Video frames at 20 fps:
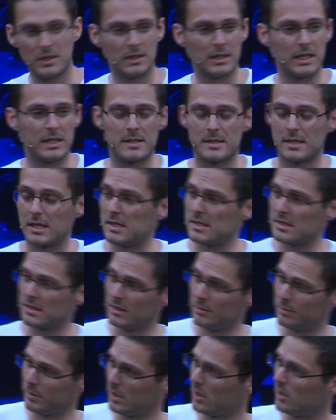let's say,
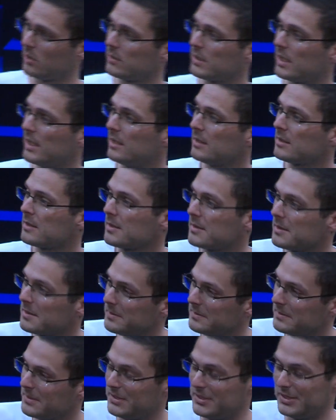sleep in hotels,
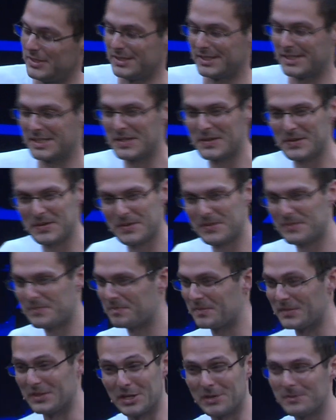
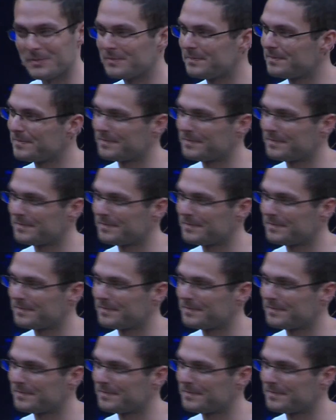nope.